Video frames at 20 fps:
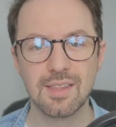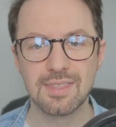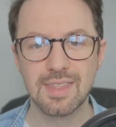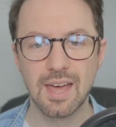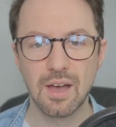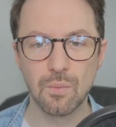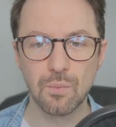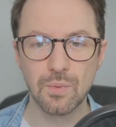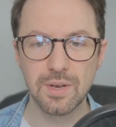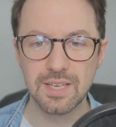
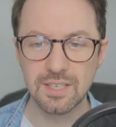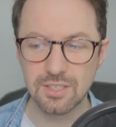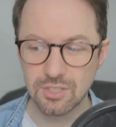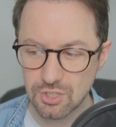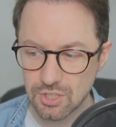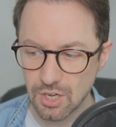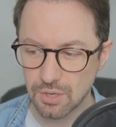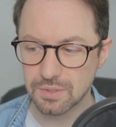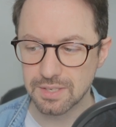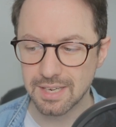that we
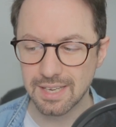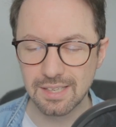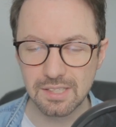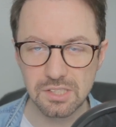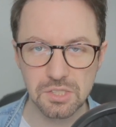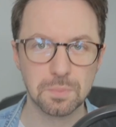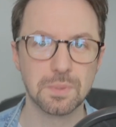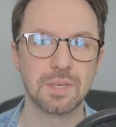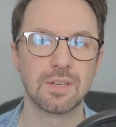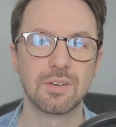don't
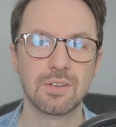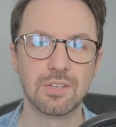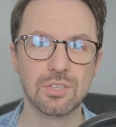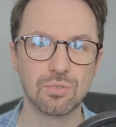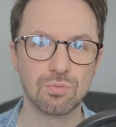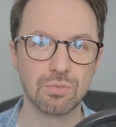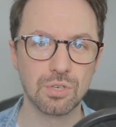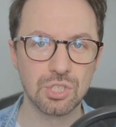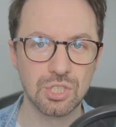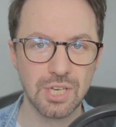
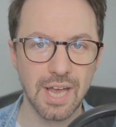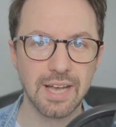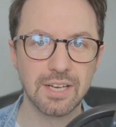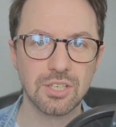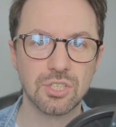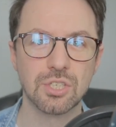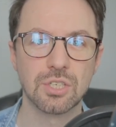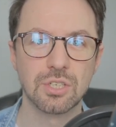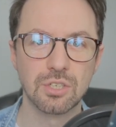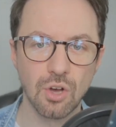experience
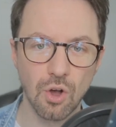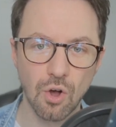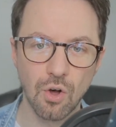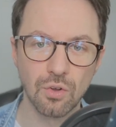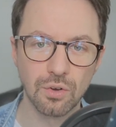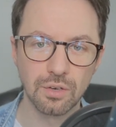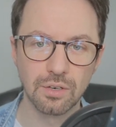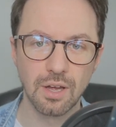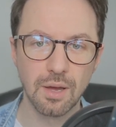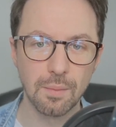rejection
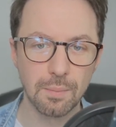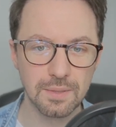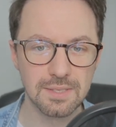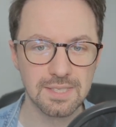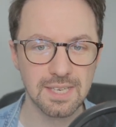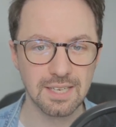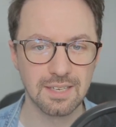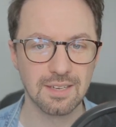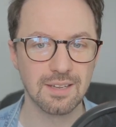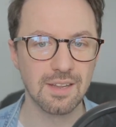on a
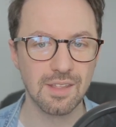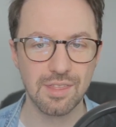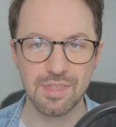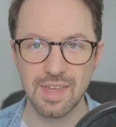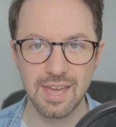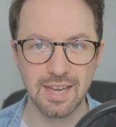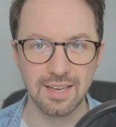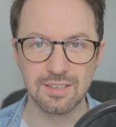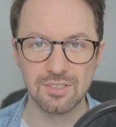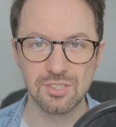particular
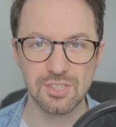thing.